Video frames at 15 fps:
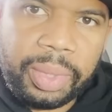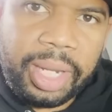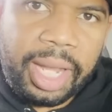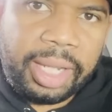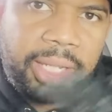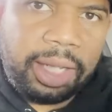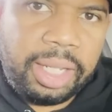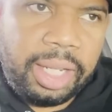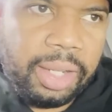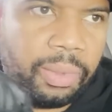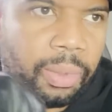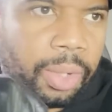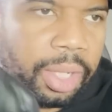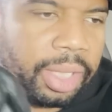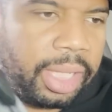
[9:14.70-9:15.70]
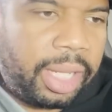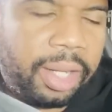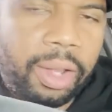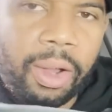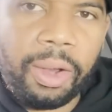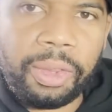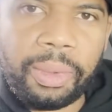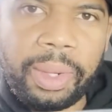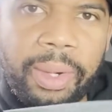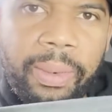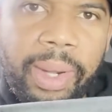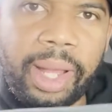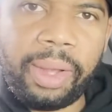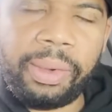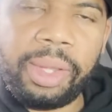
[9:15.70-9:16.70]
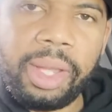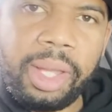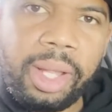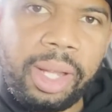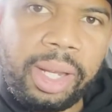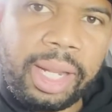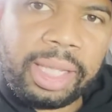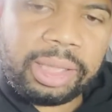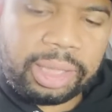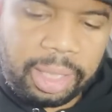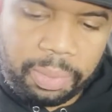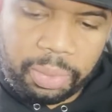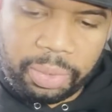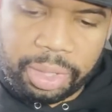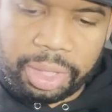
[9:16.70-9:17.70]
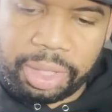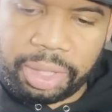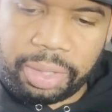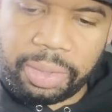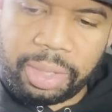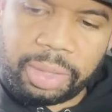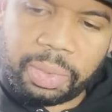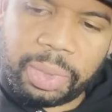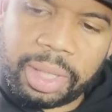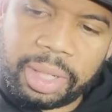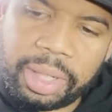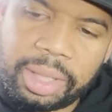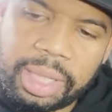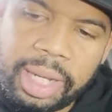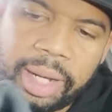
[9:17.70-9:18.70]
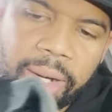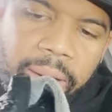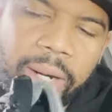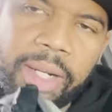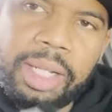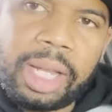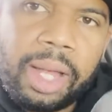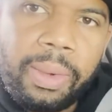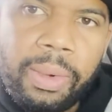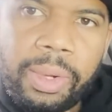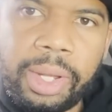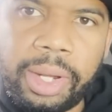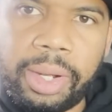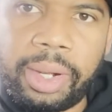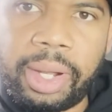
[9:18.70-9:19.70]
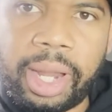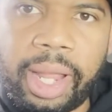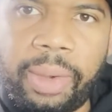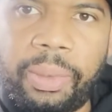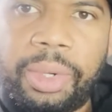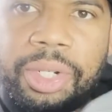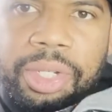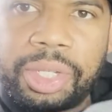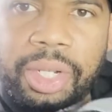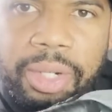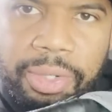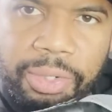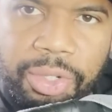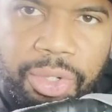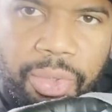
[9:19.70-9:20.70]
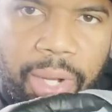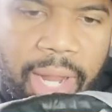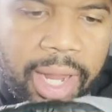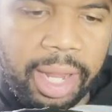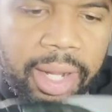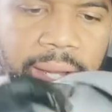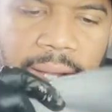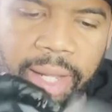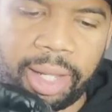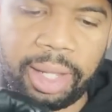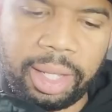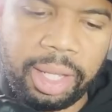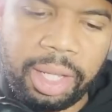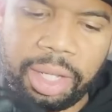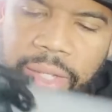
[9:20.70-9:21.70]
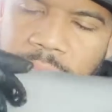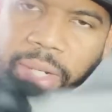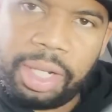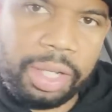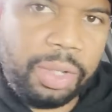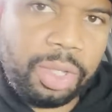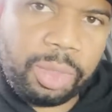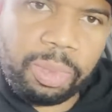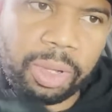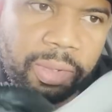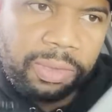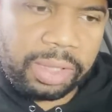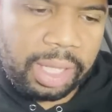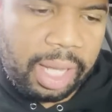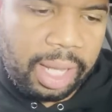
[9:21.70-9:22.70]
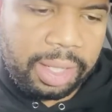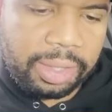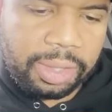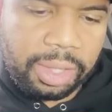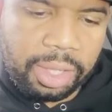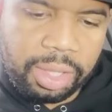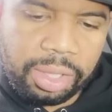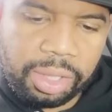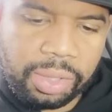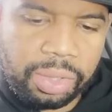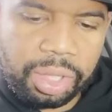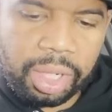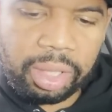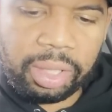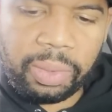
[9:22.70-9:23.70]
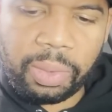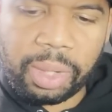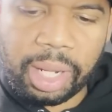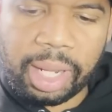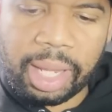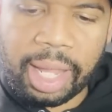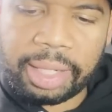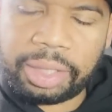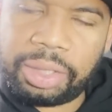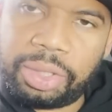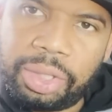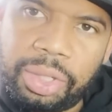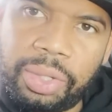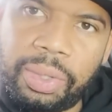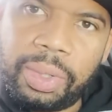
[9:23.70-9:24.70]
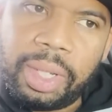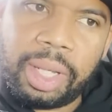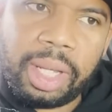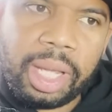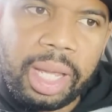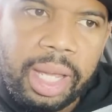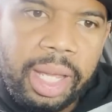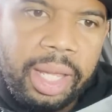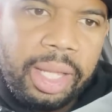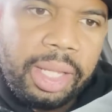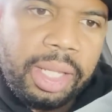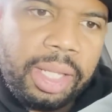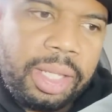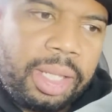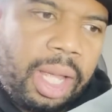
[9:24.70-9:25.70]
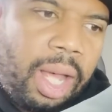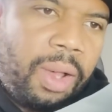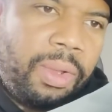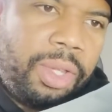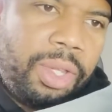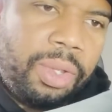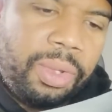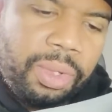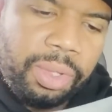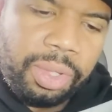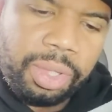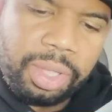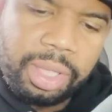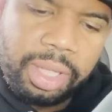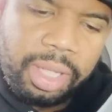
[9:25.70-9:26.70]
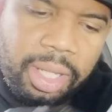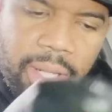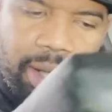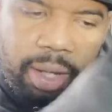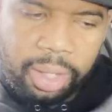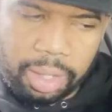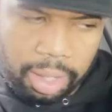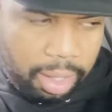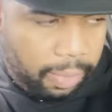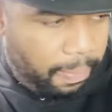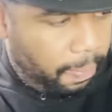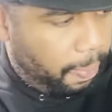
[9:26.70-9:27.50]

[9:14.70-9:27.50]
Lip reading: got it worked in all the way around. Next step we're gonna do is we're gonna take our towel here and we're just gonna dry it. You can use both sides. So generally what I like to do is I'll use the